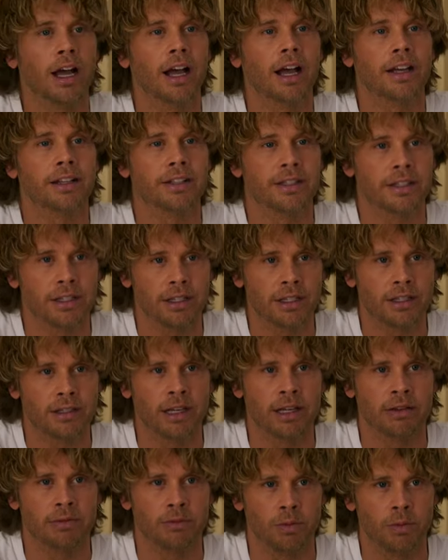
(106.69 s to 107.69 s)
Ah, I see.
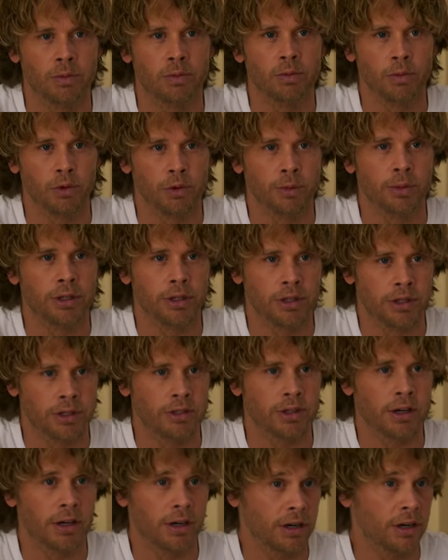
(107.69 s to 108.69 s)
And Ruby
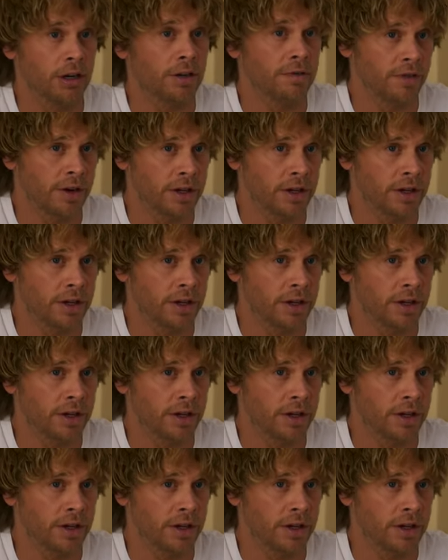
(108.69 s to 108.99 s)
and Zara are